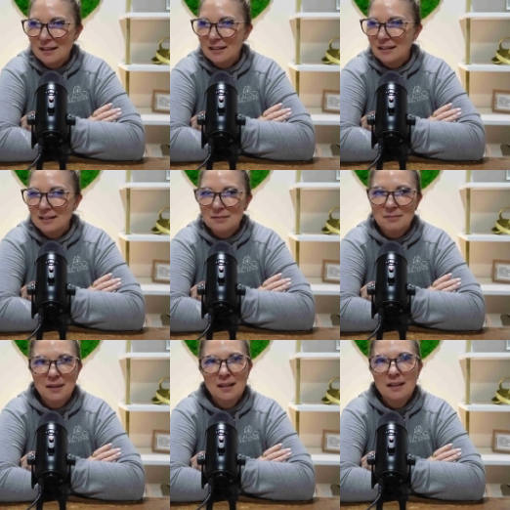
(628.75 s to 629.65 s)
Yeah. Um,
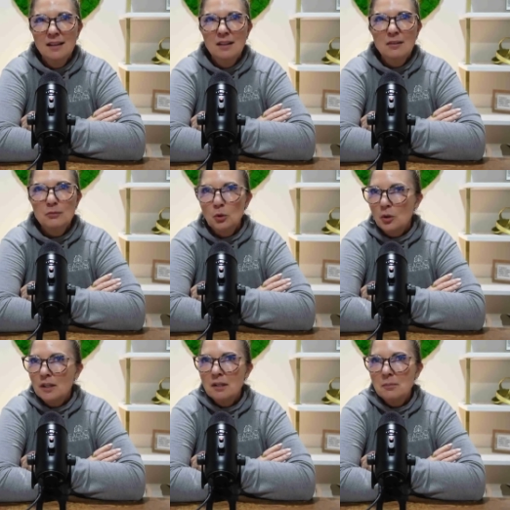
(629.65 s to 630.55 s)

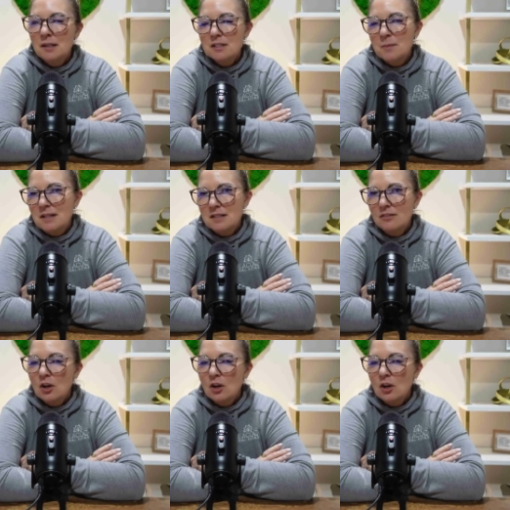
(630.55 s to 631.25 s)
flooring can be expensive.